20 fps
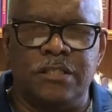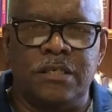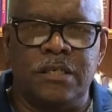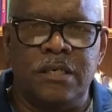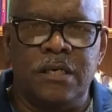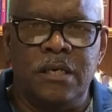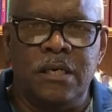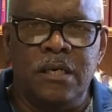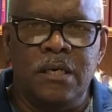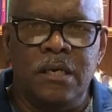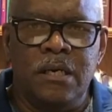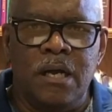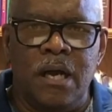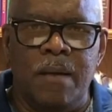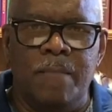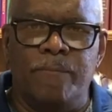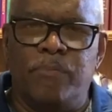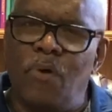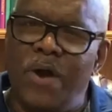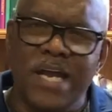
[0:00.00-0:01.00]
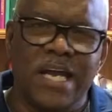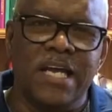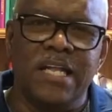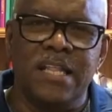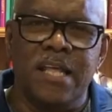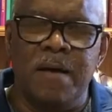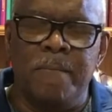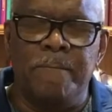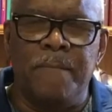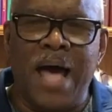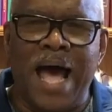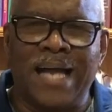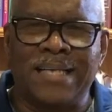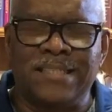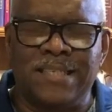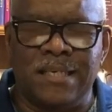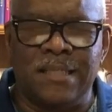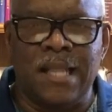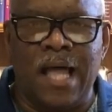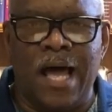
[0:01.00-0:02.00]
and bringing them back to life.
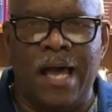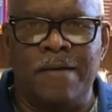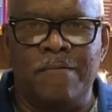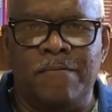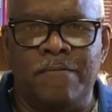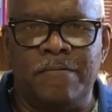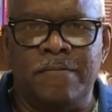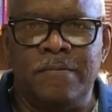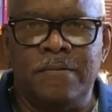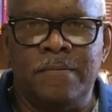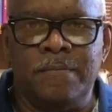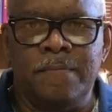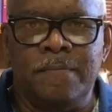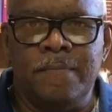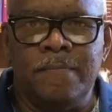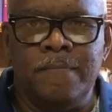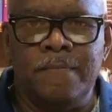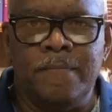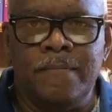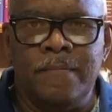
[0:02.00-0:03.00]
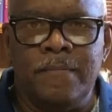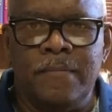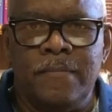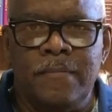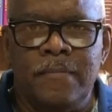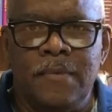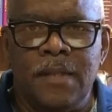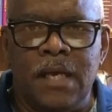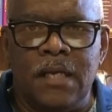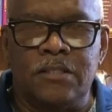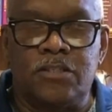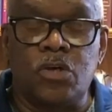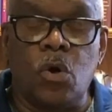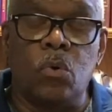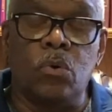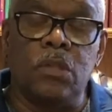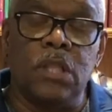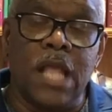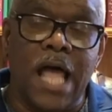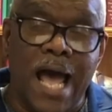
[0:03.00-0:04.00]
And so
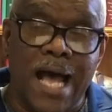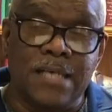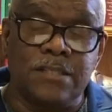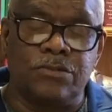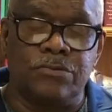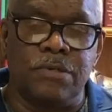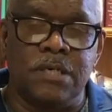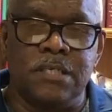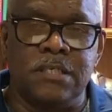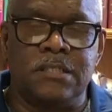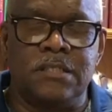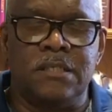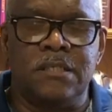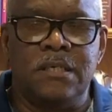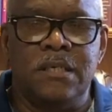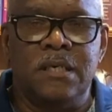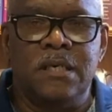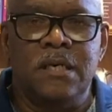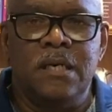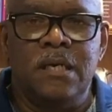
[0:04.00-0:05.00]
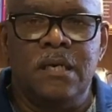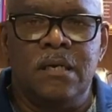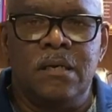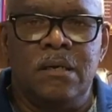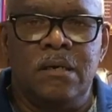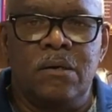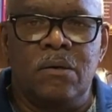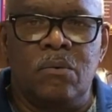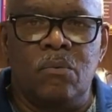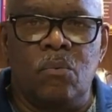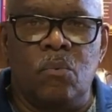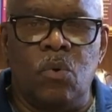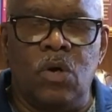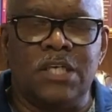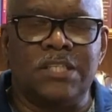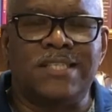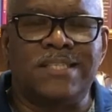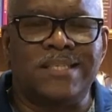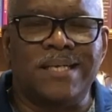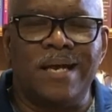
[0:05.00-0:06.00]
Lazarus was
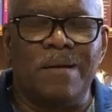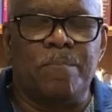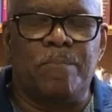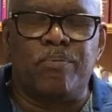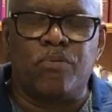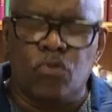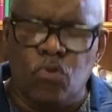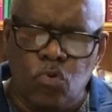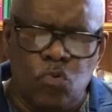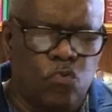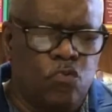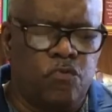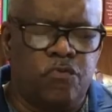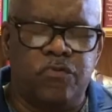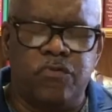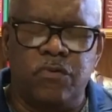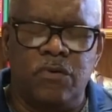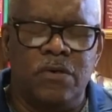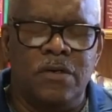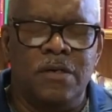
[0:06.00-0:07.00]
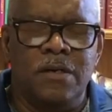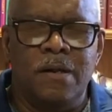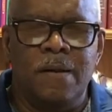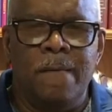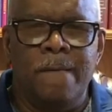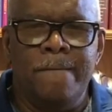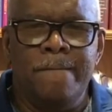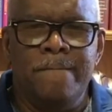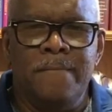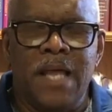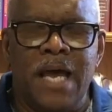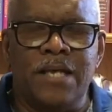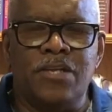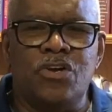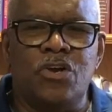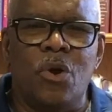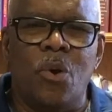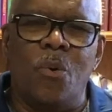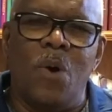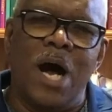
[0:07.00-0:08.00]
proof. And you know
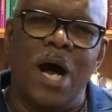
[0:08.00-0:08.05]
what?